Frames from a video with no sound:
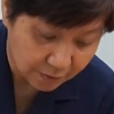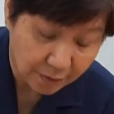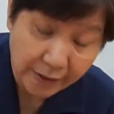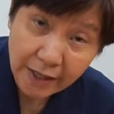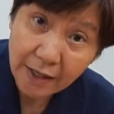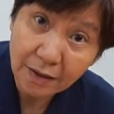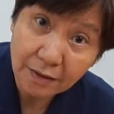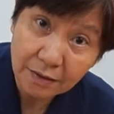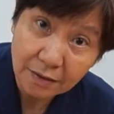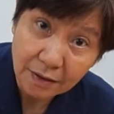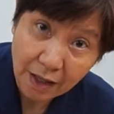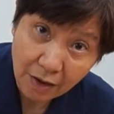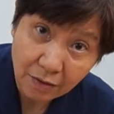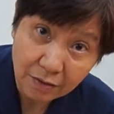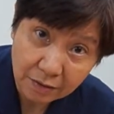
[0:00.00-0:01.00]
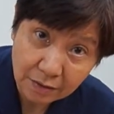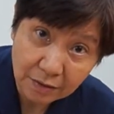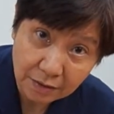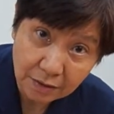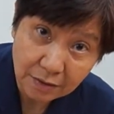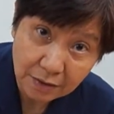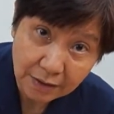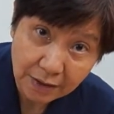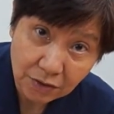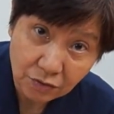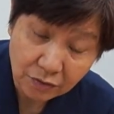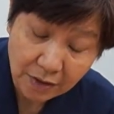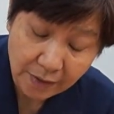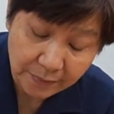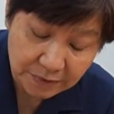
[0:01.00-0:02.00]
Okay, I'll like
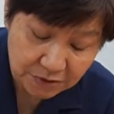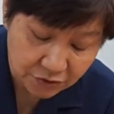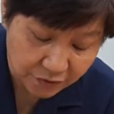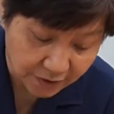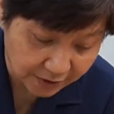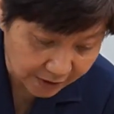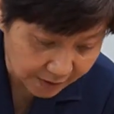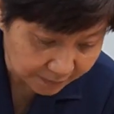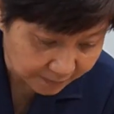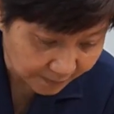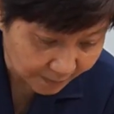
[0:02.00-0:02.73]
to demonstrate again.